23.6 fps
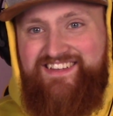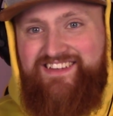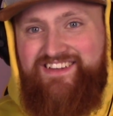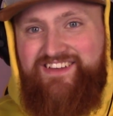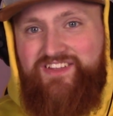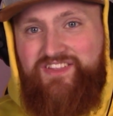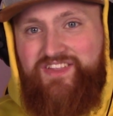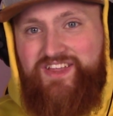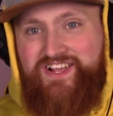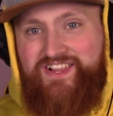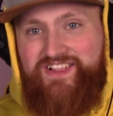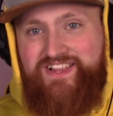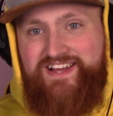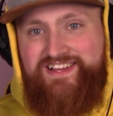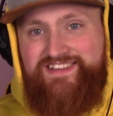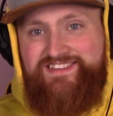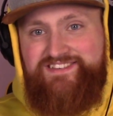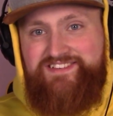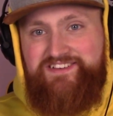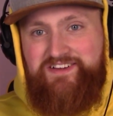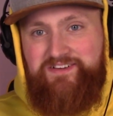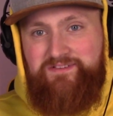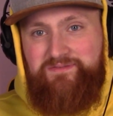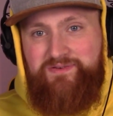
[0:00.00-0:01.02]
Unlike last
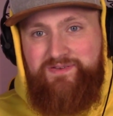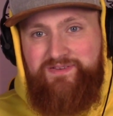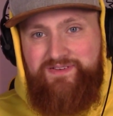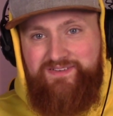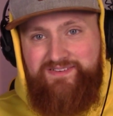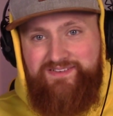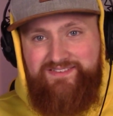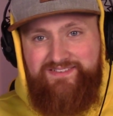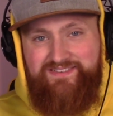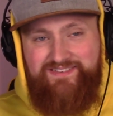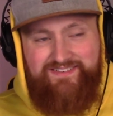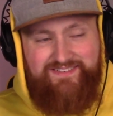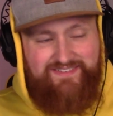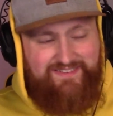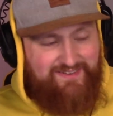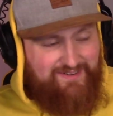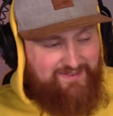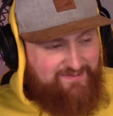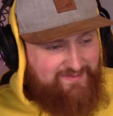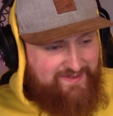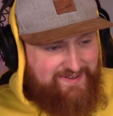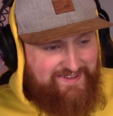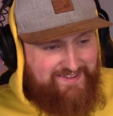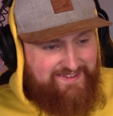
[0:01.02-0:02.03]
time.
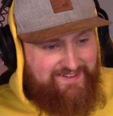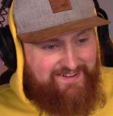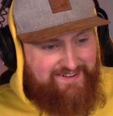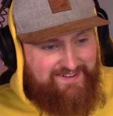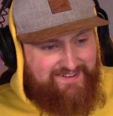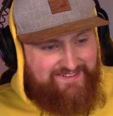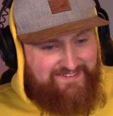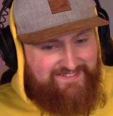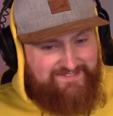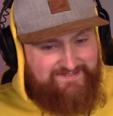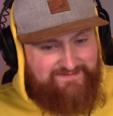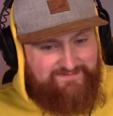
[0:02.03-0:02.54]
Oh my god.